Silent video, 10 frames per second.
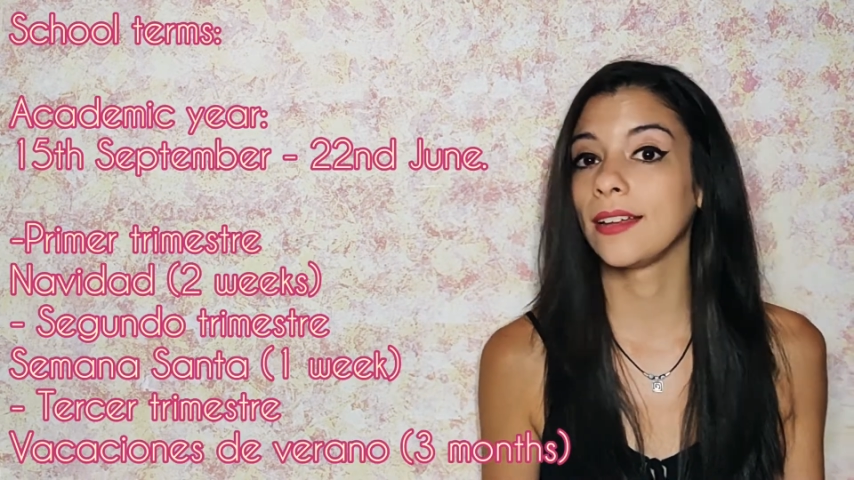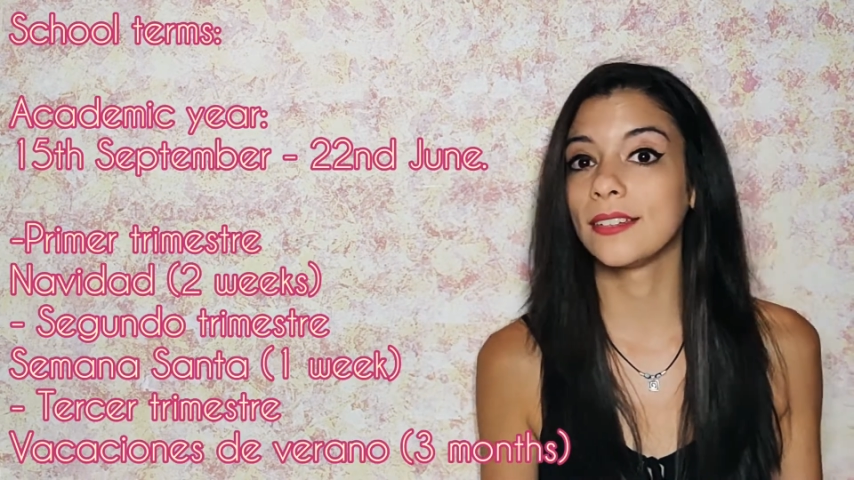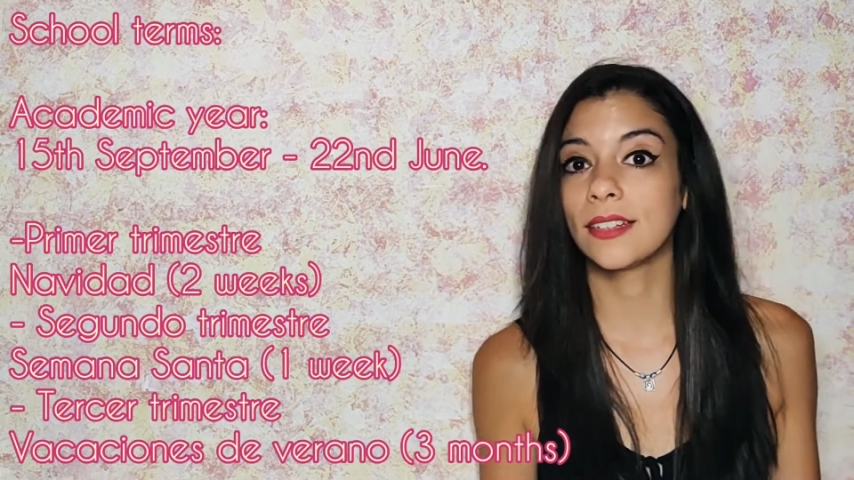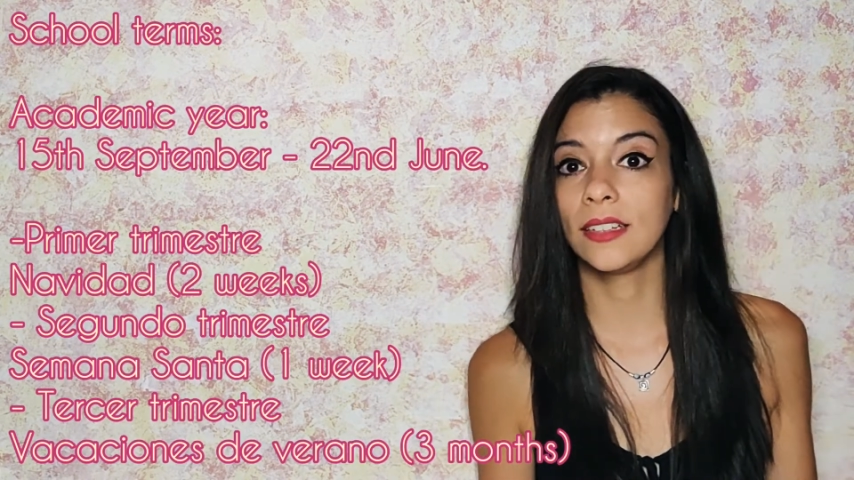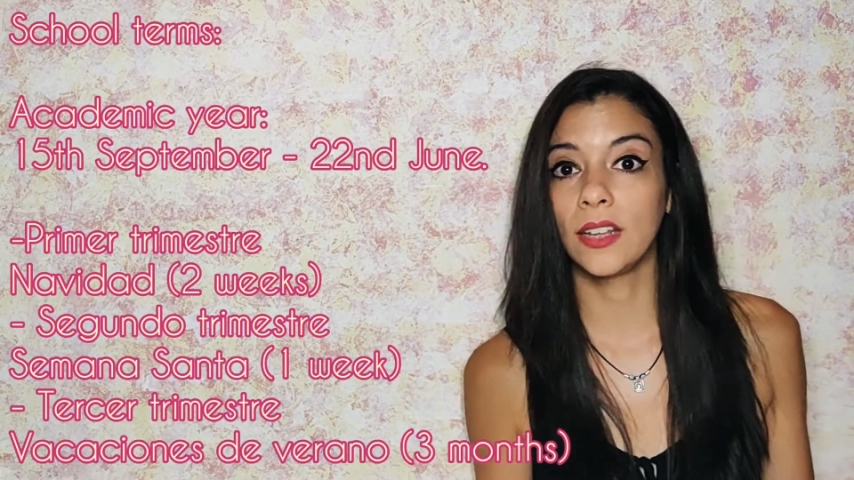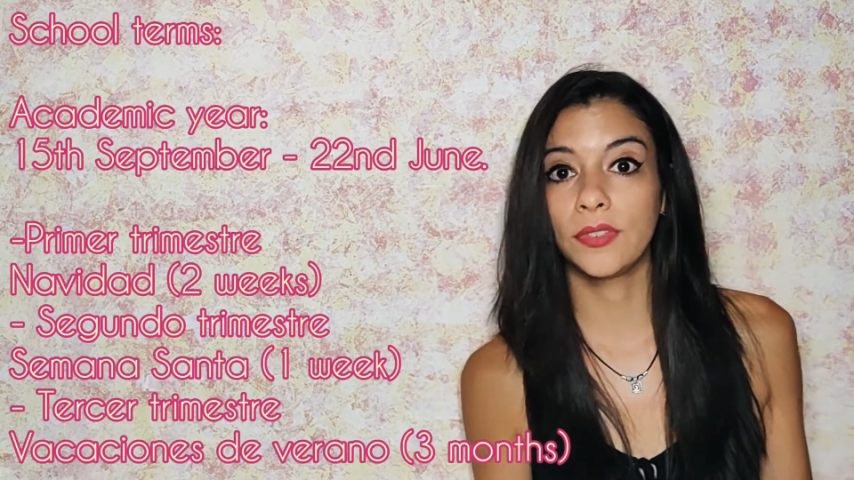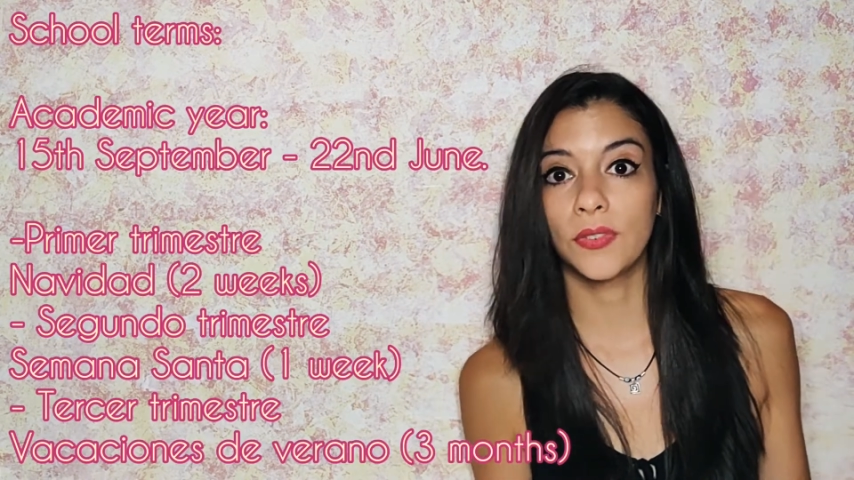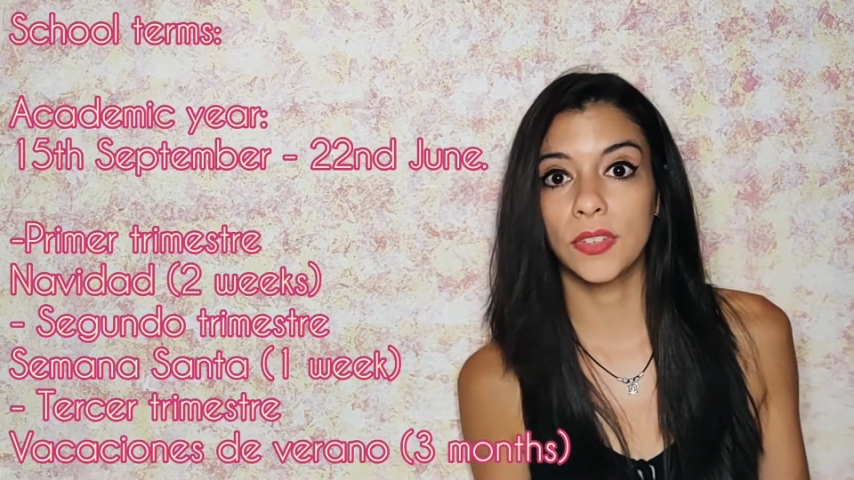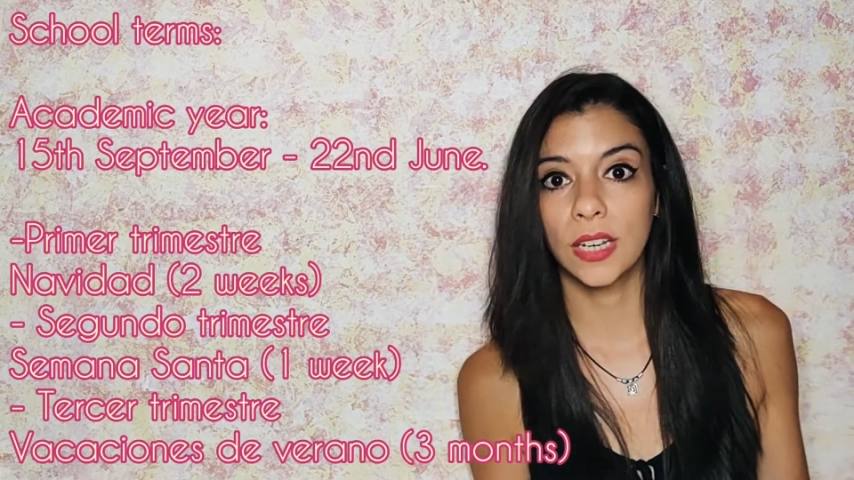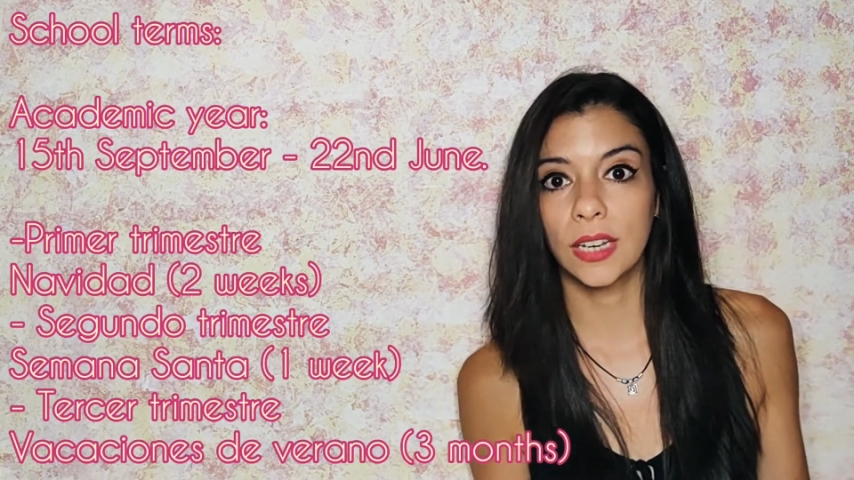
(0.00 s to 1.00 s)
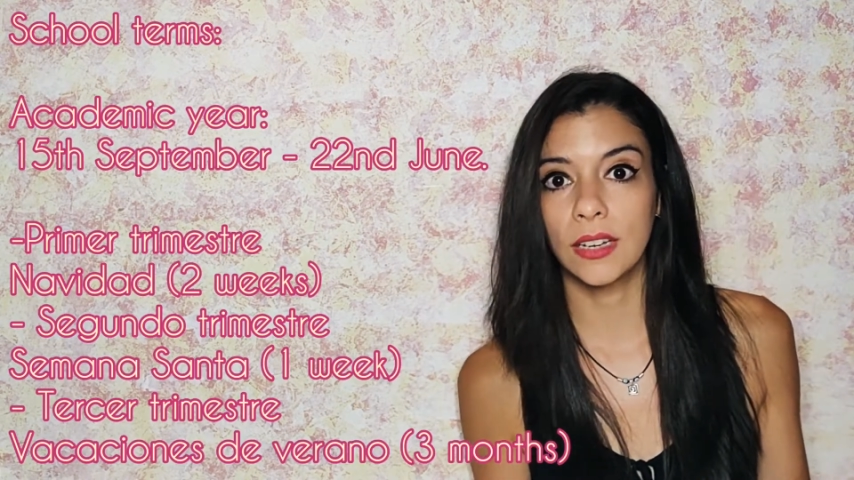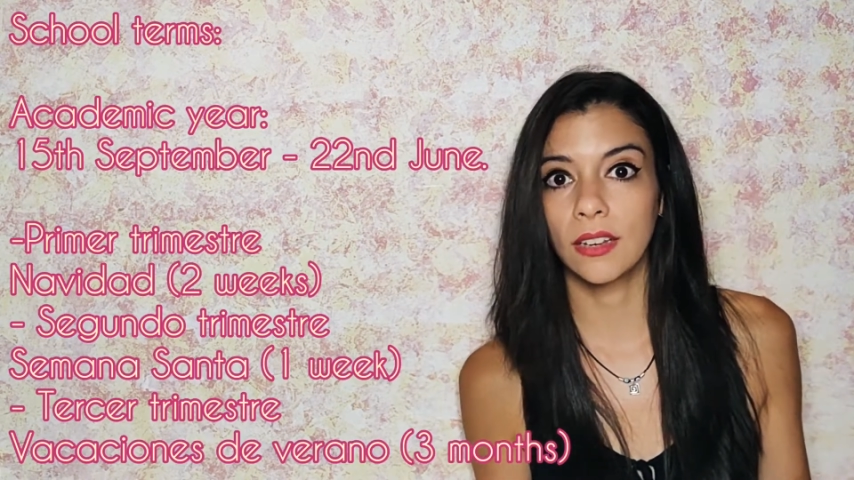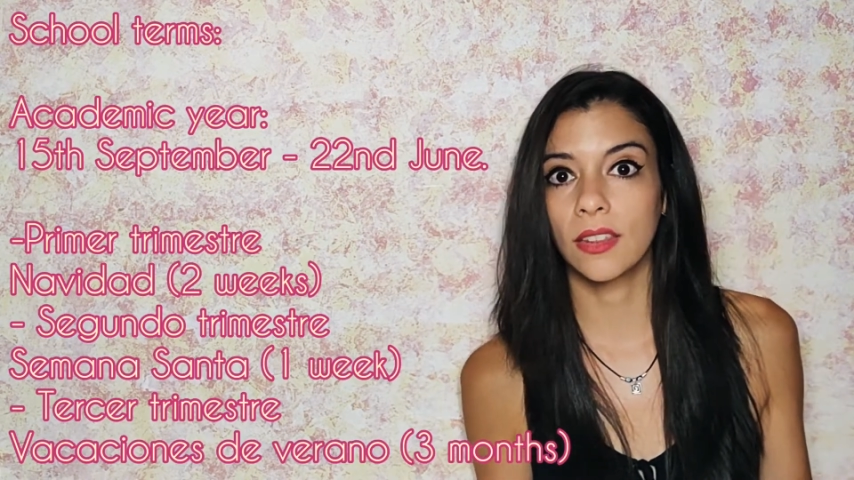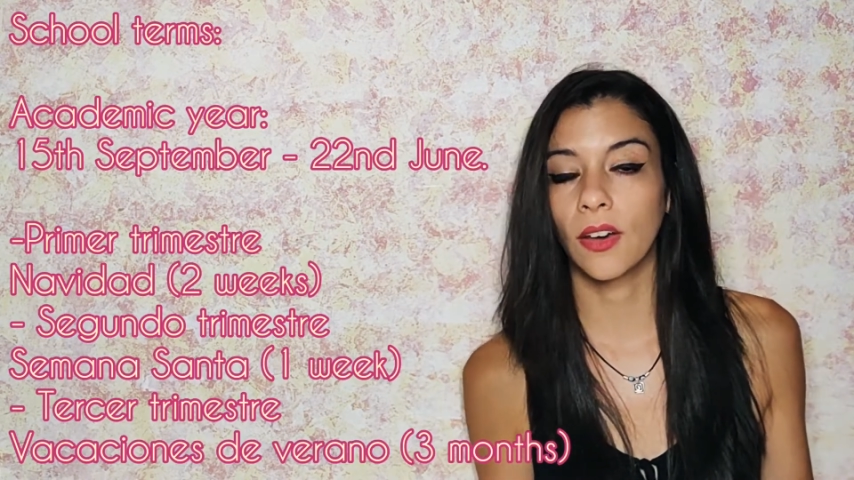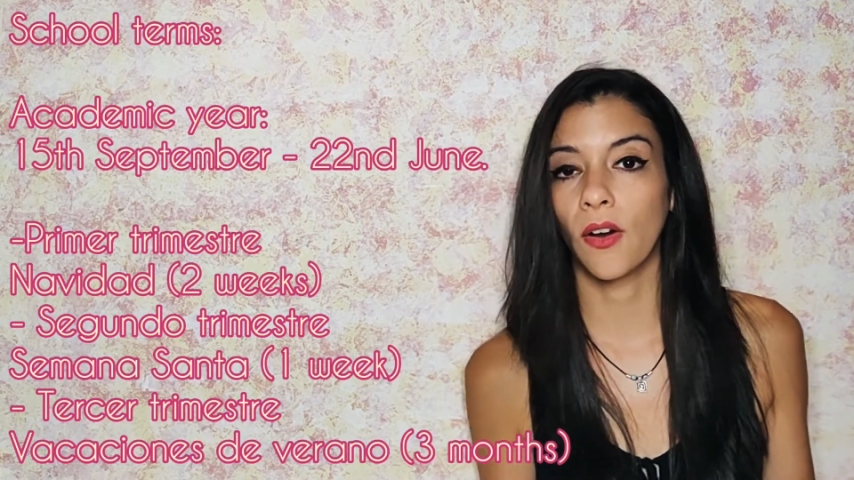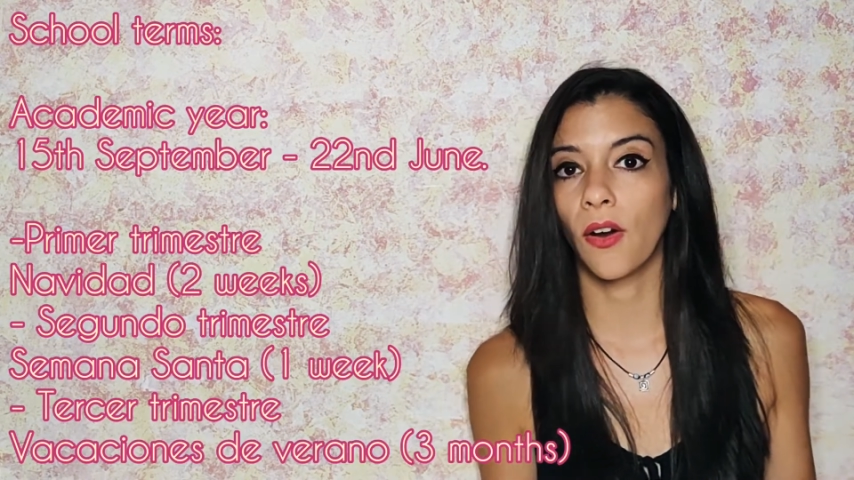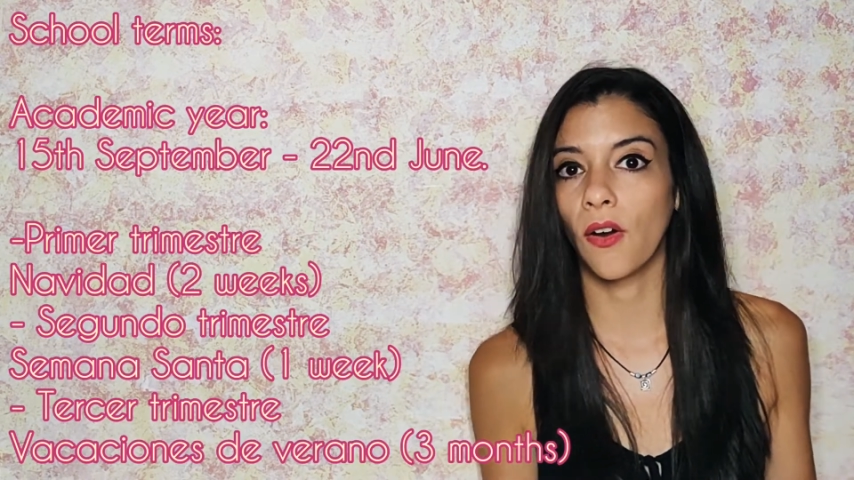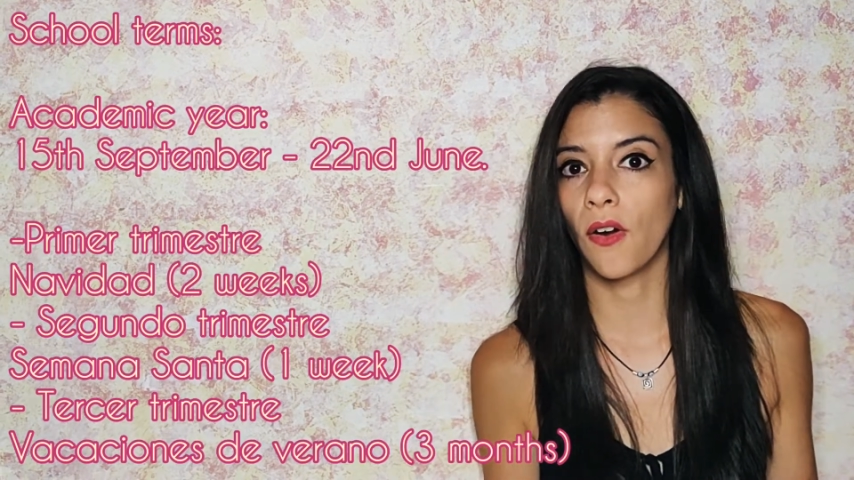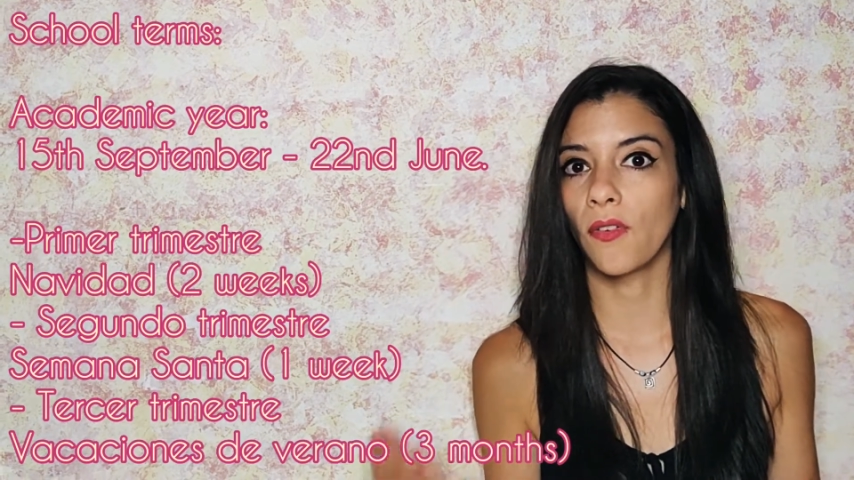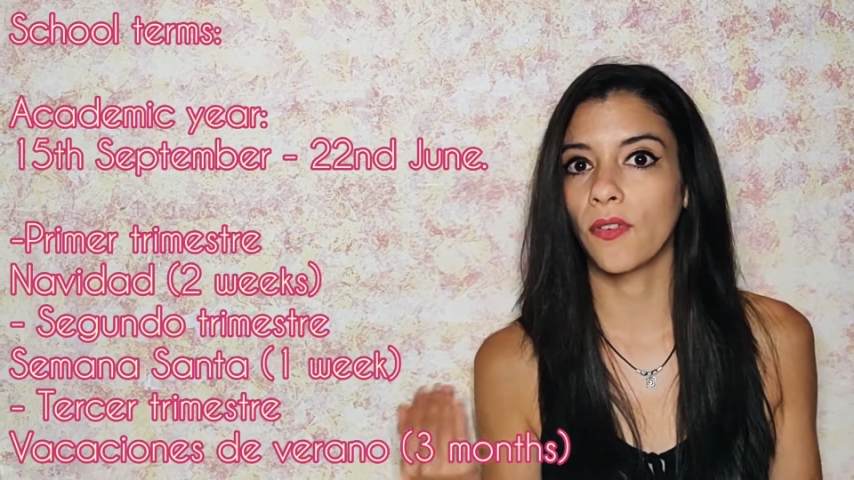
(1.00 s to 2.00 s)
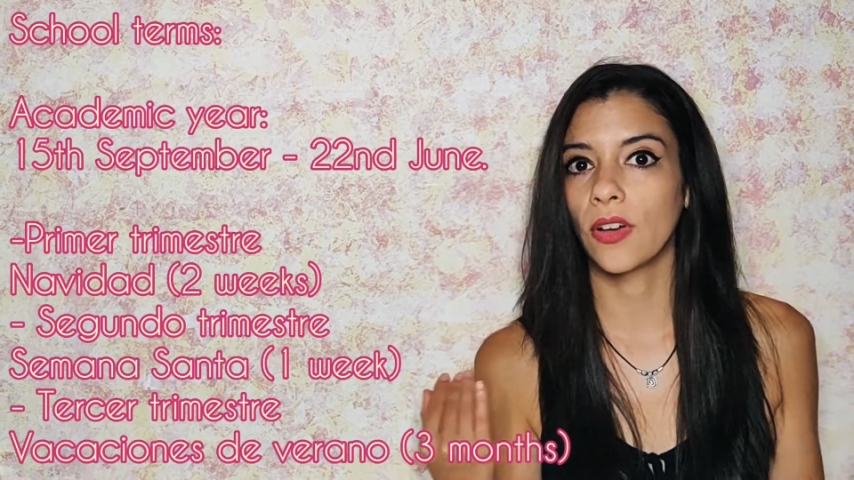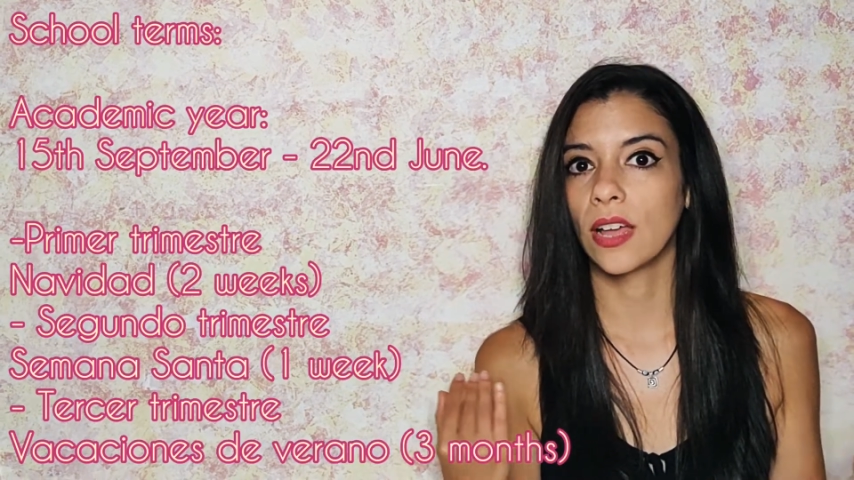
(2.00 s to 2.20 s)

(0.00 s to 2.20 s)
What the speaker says: until the 15th of